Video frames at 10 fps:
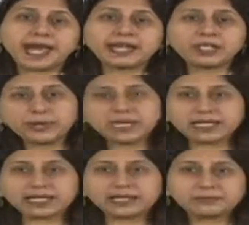
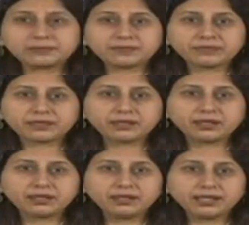adequately.
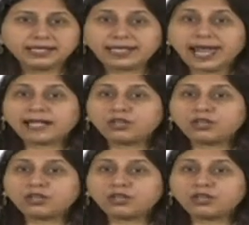Lack